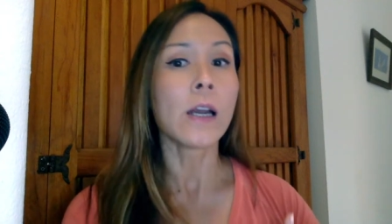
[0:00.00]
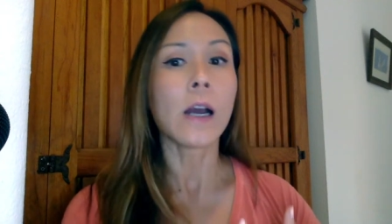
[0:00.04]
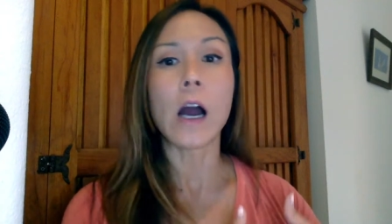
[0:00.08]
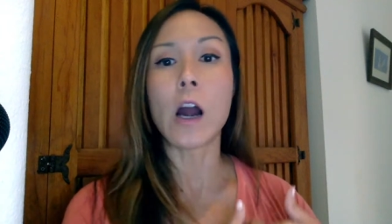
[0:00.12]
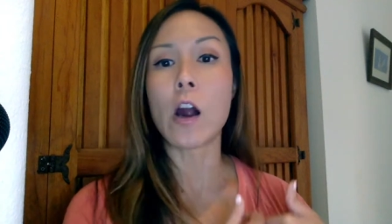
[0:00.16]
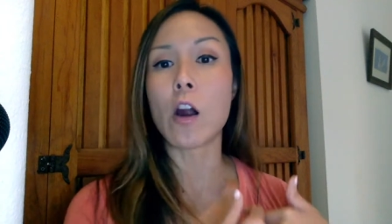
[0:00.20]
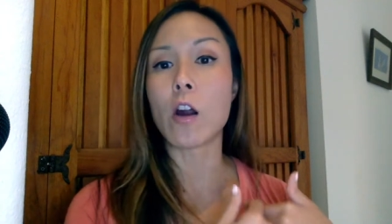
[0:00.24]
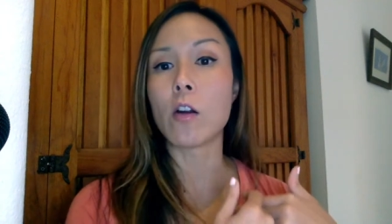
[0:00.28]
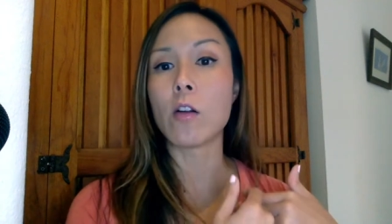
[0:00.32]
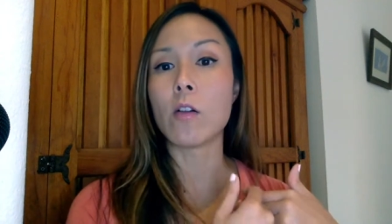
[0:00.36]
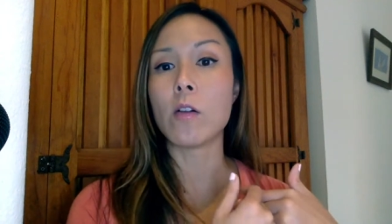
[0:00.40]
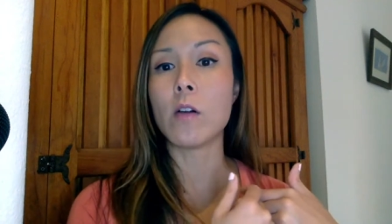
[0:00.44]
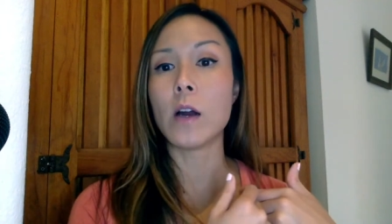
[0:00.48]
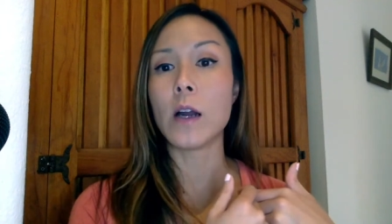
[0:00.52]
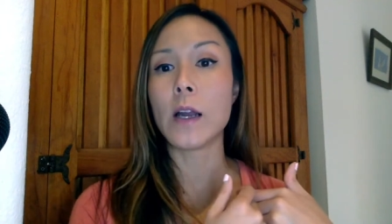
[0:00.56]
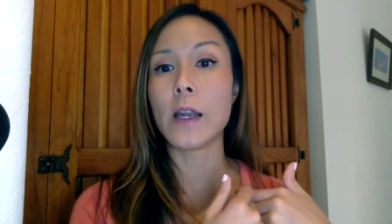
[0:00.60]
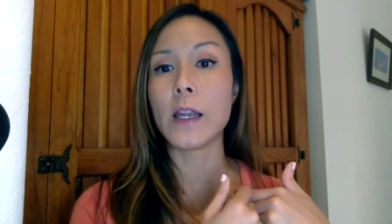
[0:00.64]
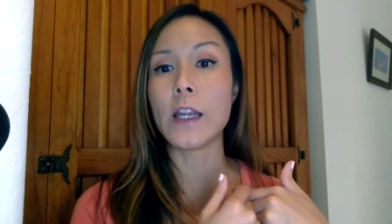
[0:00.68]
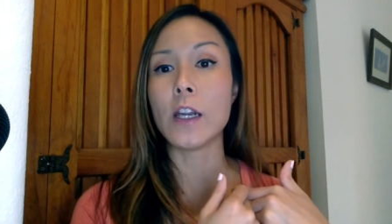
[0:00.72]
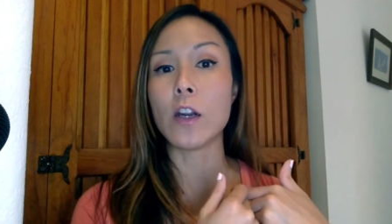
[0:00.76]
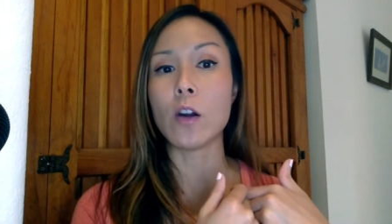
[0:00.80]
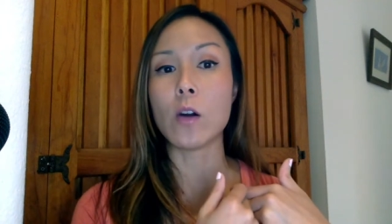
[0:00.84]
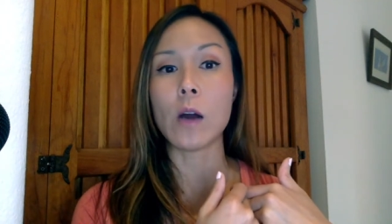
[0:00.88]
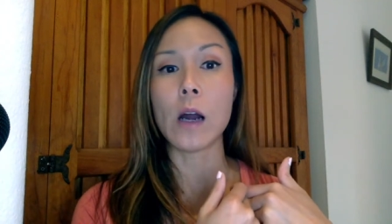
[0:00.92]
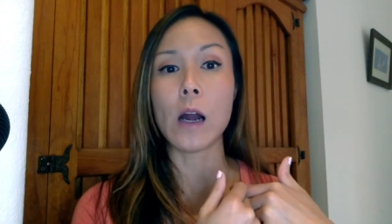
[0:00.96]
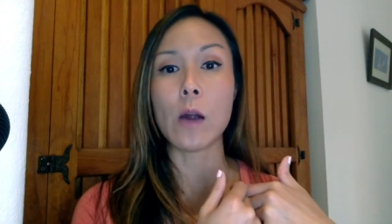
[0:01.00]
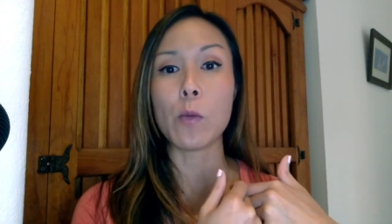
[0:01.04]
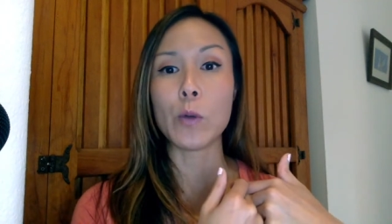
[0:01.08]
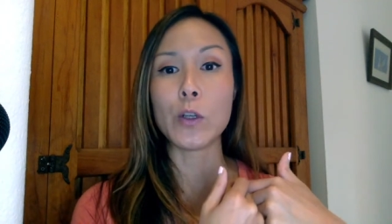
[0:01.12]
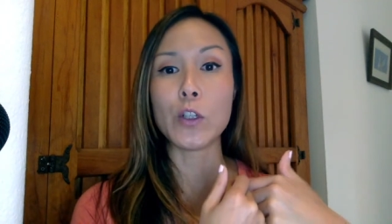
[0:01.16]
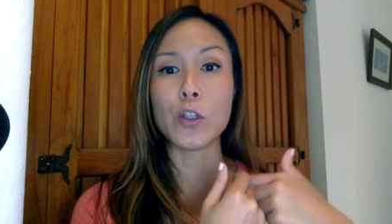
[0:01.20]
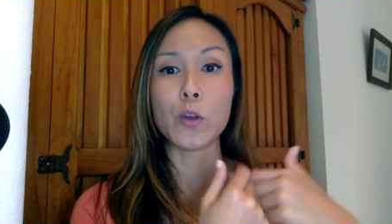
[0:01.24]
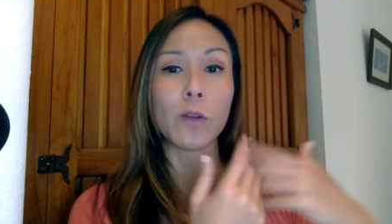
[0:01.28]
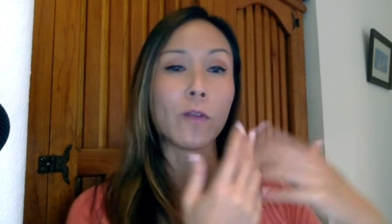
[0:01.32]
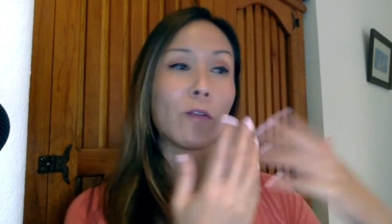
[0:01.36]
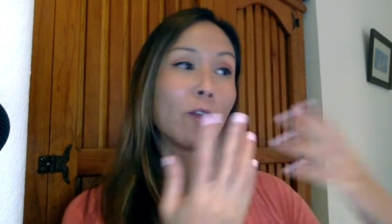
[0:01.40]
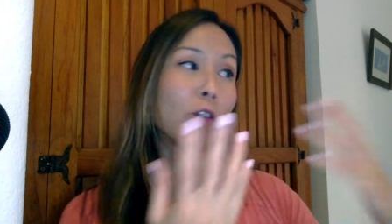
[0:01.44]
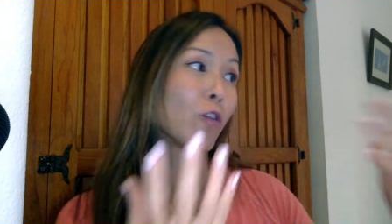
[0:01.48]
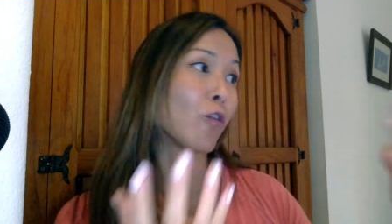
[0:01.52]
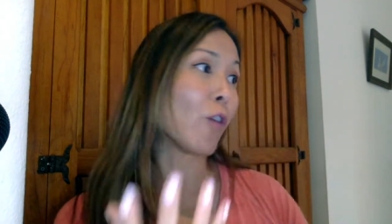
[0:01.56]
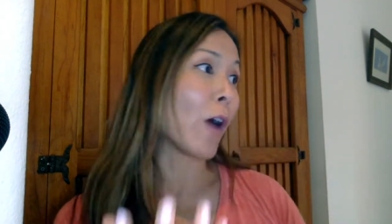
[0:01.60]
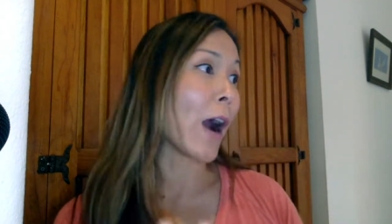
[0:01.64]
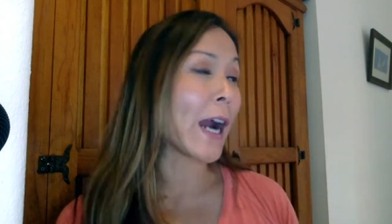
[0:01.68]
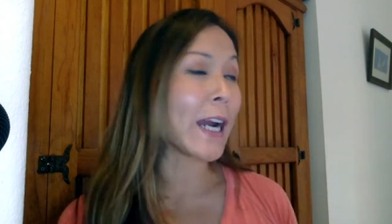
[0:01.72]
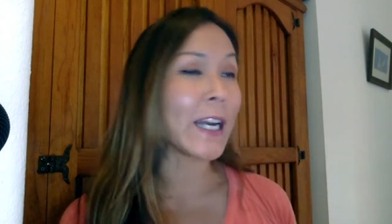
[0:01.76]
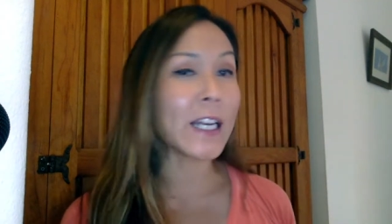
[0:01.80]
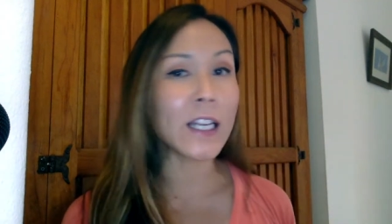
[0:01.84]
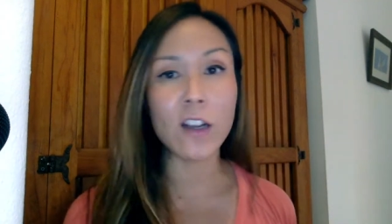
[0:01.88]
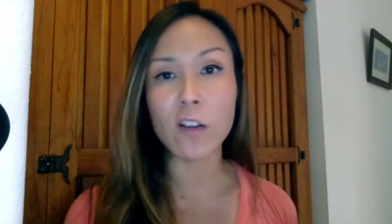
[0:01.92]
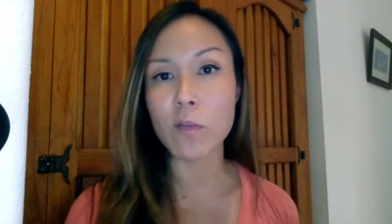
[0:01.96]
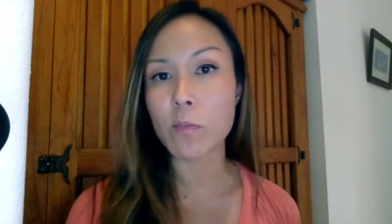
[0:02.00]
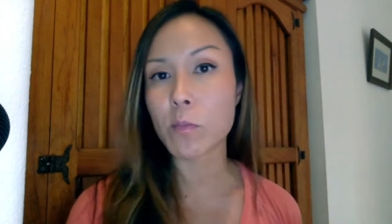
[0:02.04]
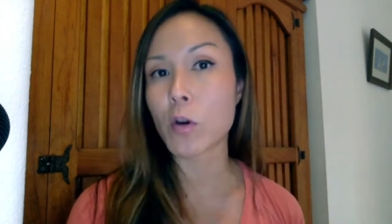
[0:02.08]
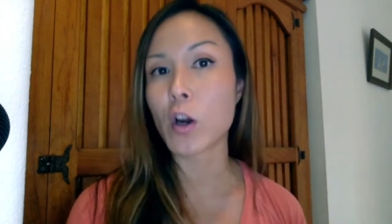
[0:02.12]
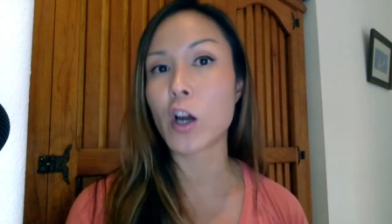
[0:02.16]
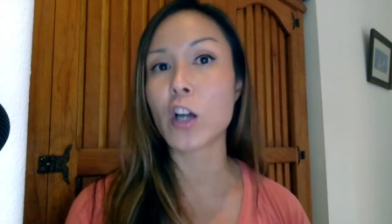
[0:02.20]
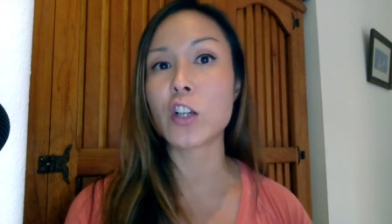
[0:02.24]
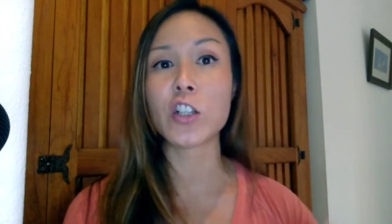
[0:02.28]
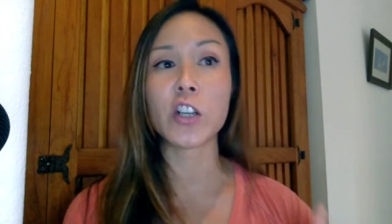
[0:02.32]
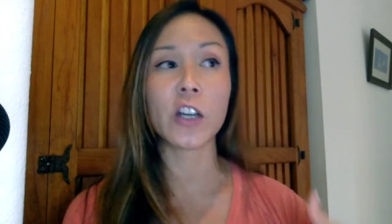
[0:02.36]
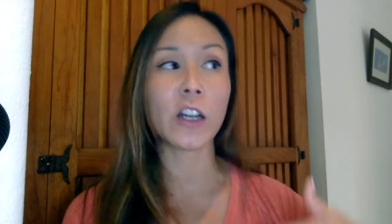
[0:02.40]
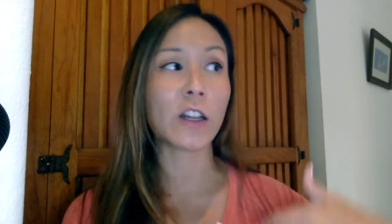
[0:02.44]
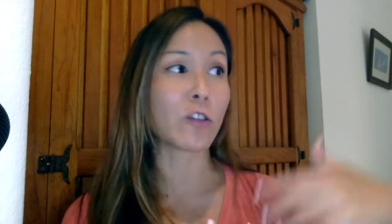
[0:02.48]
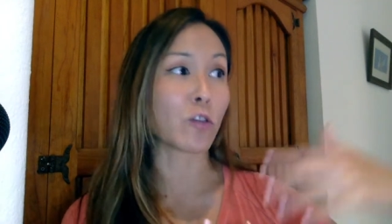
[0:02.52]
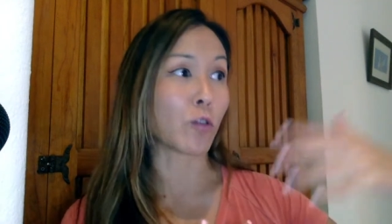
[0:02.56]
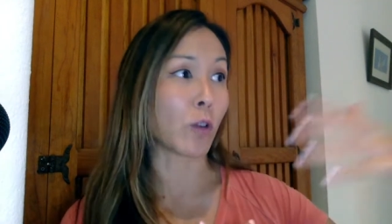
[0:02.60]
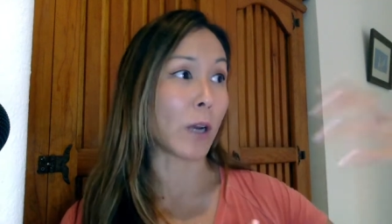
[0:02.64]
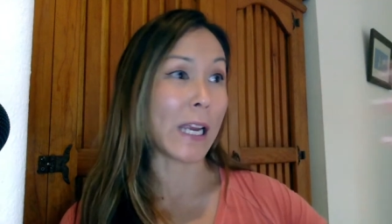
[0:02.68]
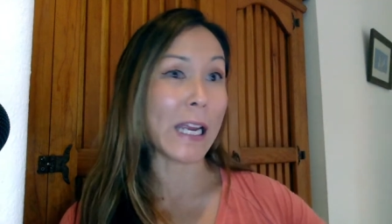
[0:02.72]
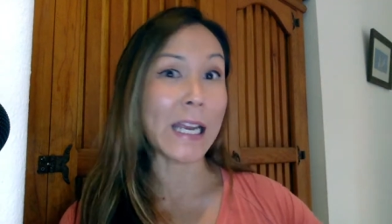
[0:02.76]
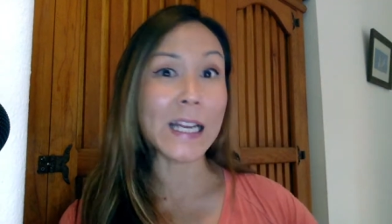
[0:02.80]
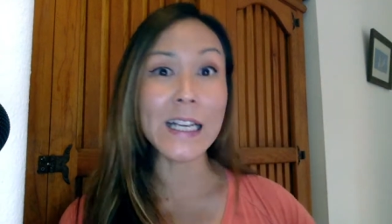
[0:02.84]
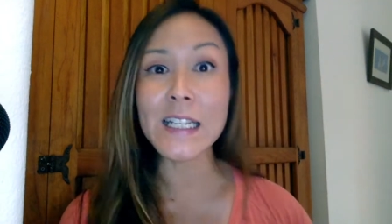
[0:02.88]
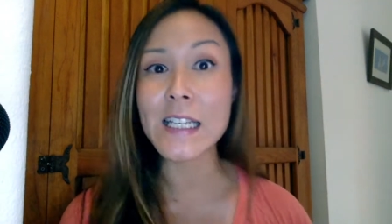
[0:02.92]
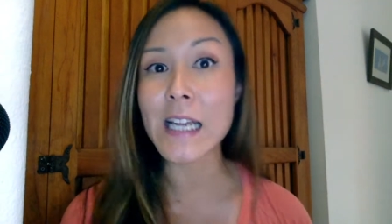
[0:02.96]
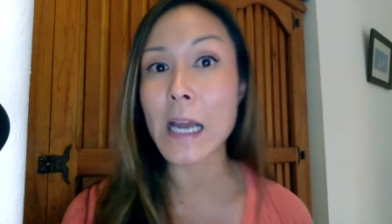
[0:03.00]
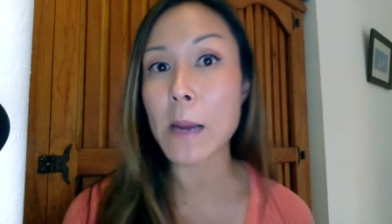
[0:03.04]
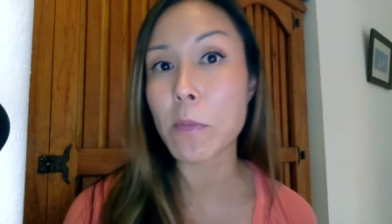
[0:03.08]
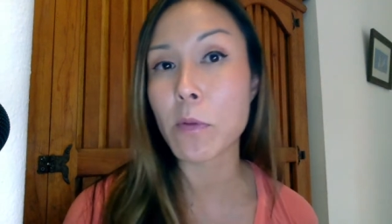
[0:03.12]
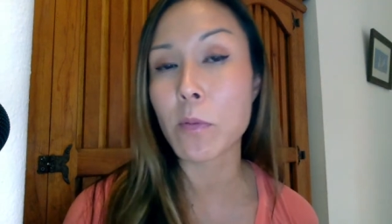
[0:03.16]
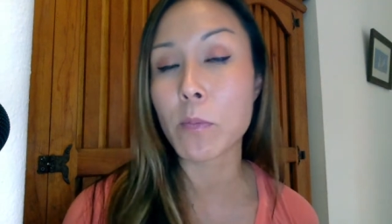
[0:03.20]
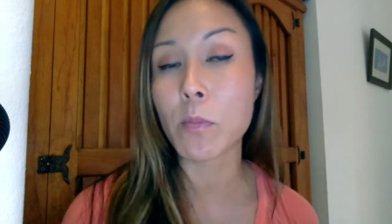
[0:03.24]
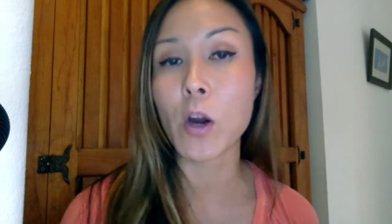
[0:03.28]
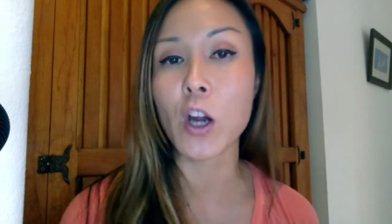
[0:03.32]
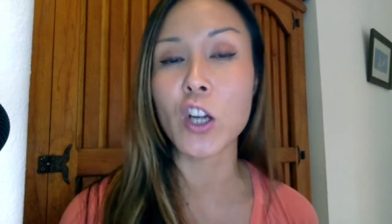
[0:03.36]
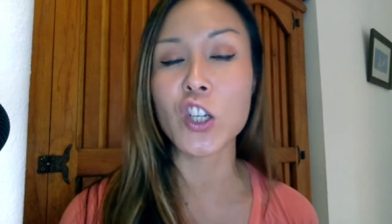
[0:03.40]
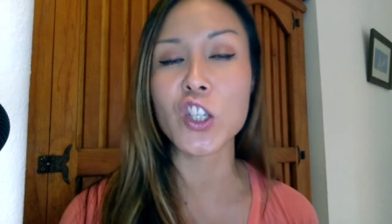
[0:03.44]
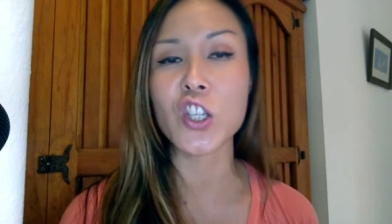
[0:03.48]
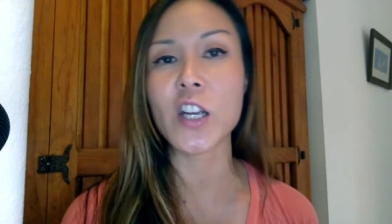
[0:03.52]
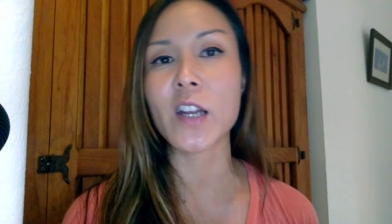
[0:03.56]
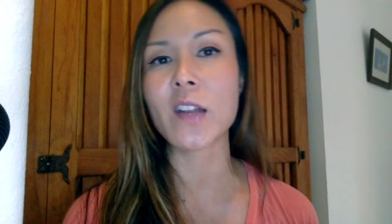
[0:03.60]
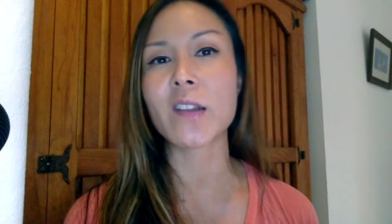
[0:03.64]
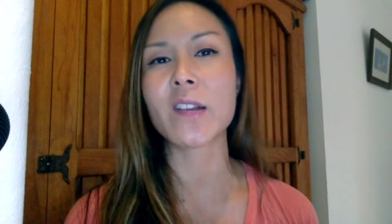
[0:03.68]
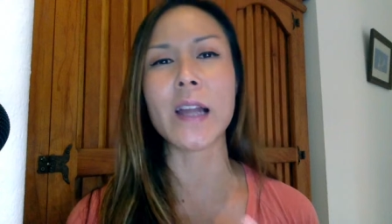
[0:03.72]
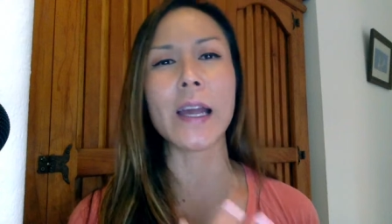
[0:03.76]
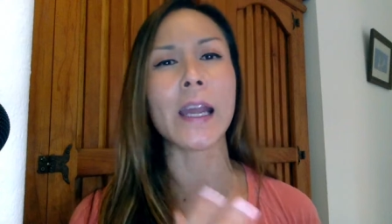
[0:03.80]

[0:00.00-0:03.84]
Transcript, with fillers: are, you know, are we doing variety of projects or in-depth projects?